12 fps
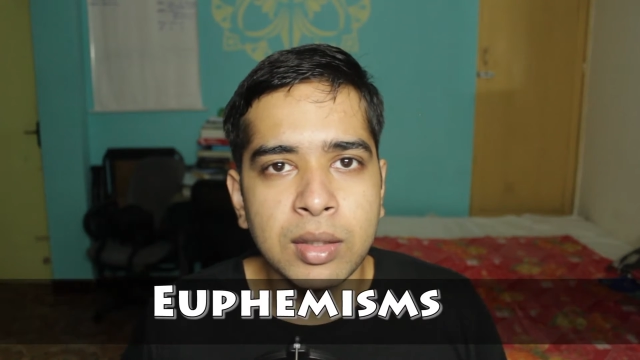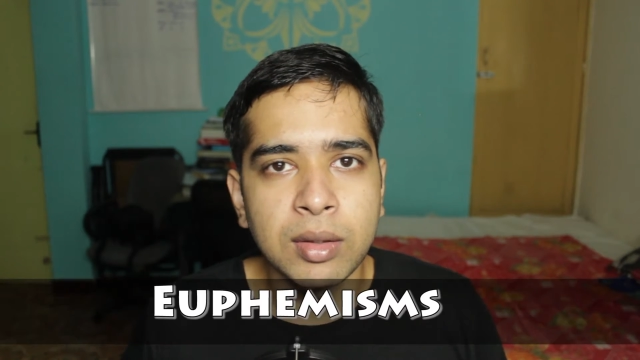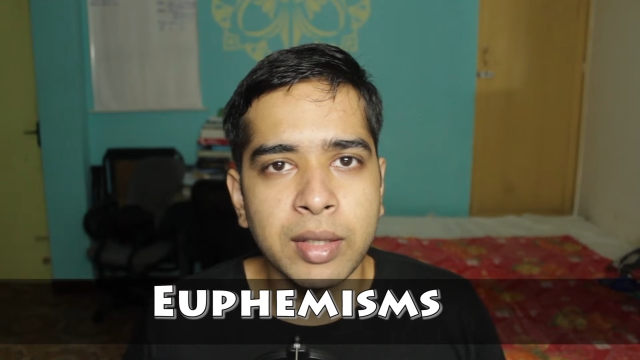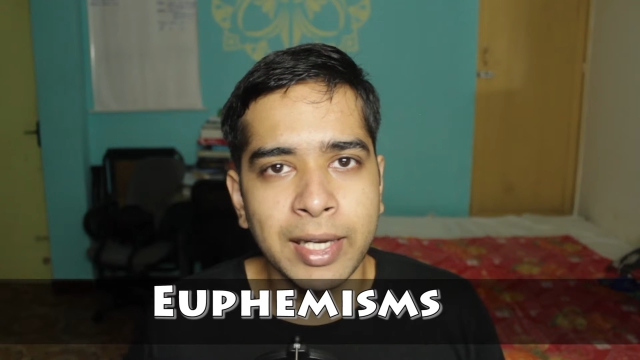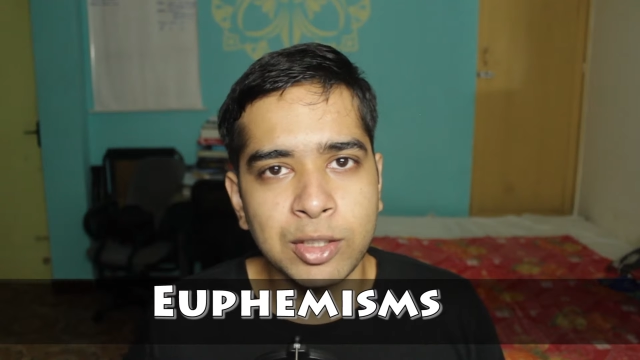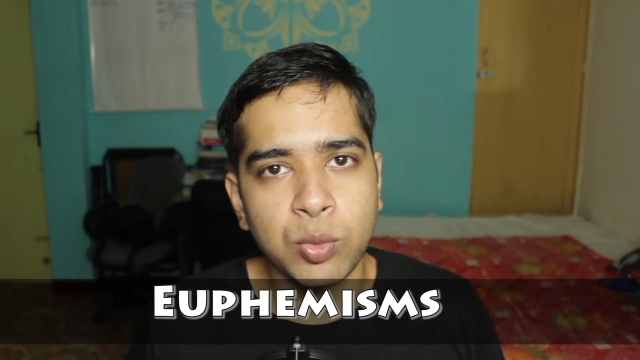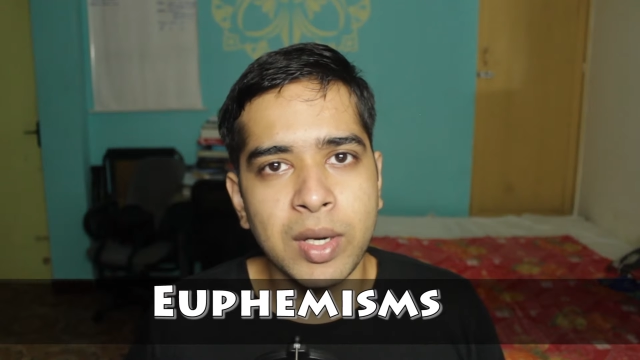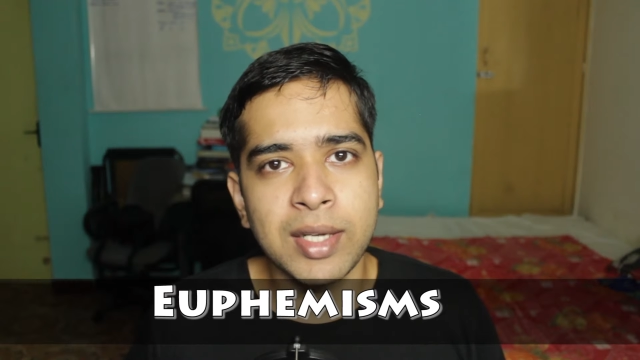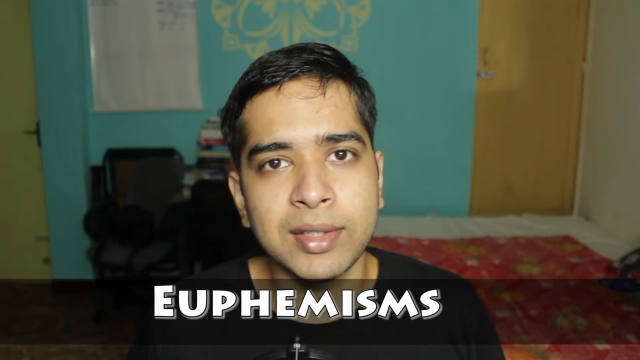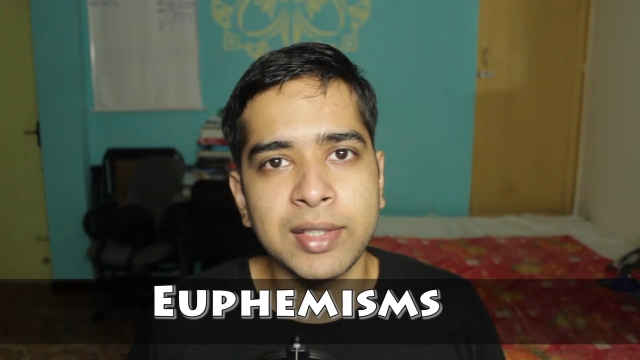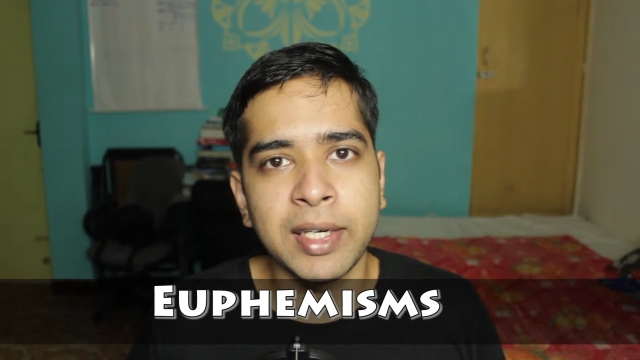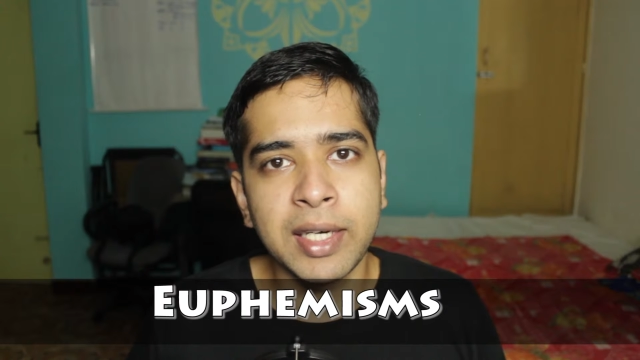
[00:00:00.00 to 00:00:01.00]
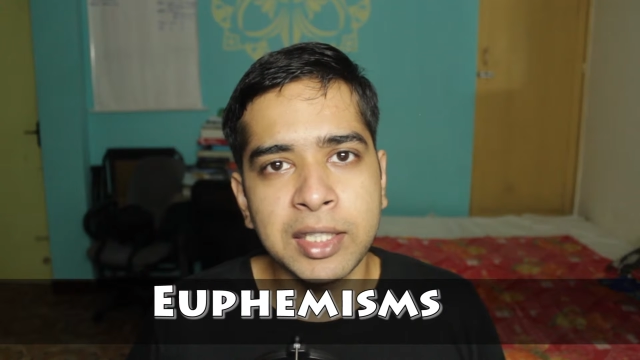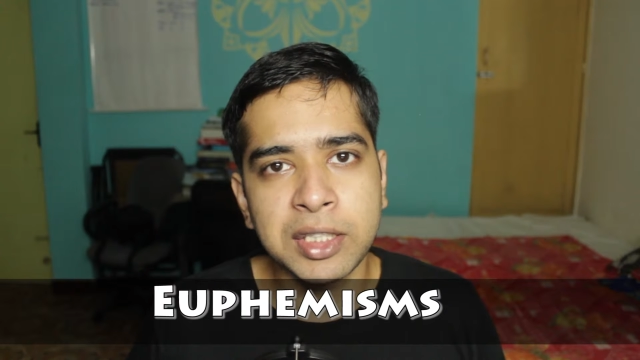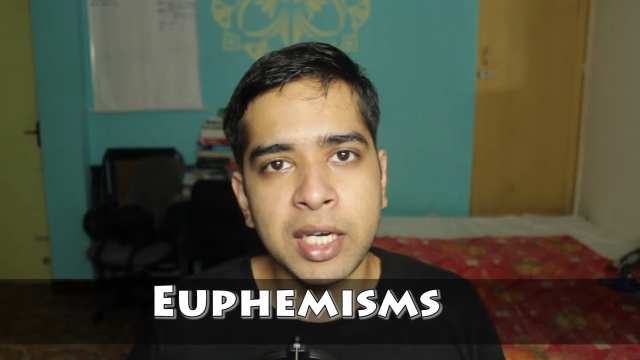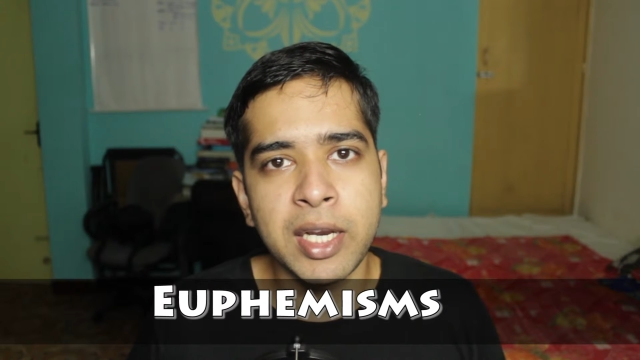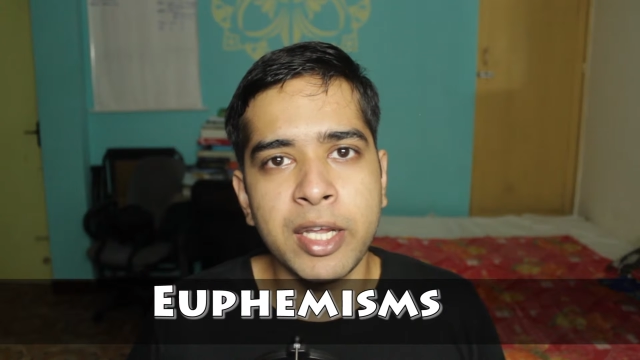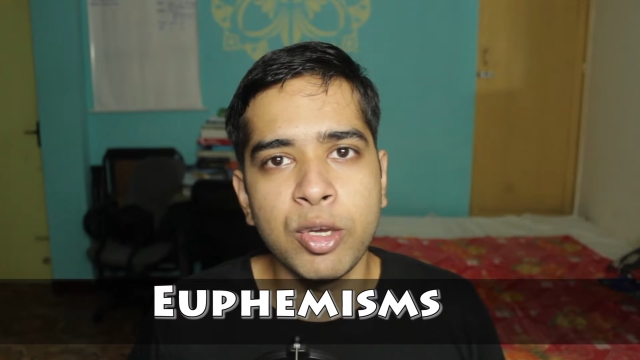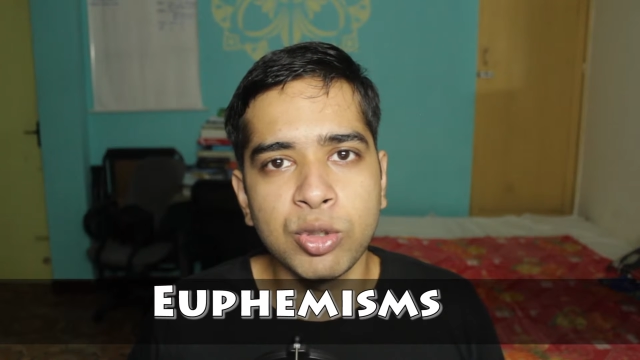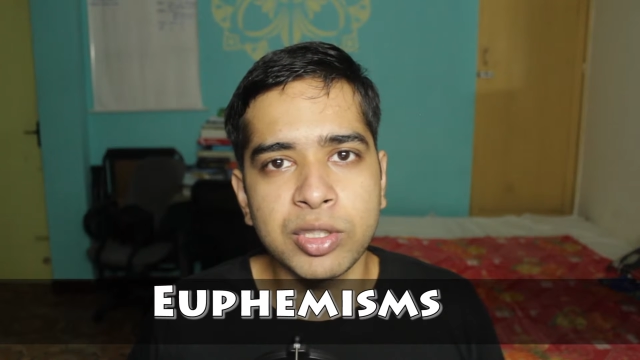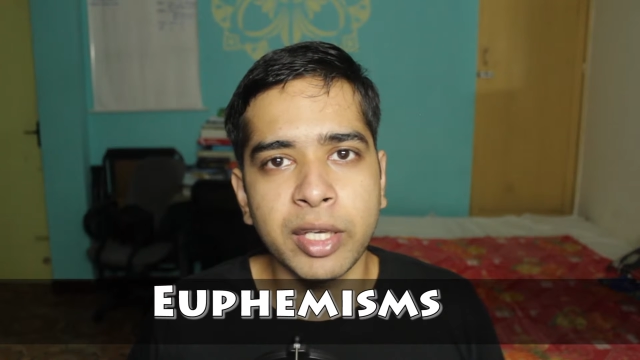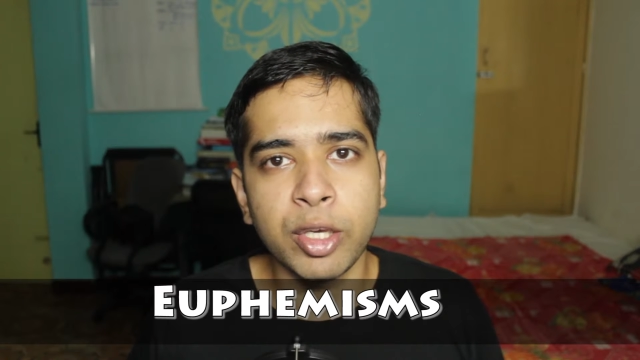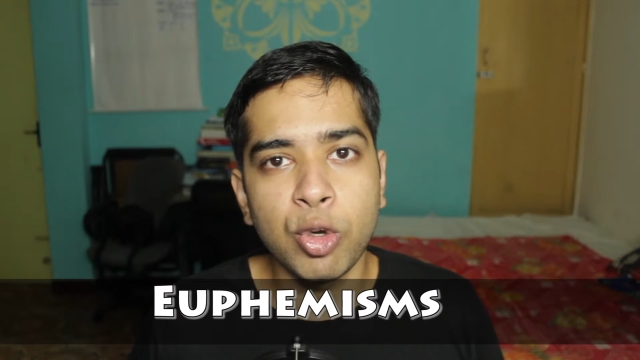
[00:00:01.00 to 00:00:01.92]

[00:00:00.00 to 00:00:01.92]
The next one is intentionally using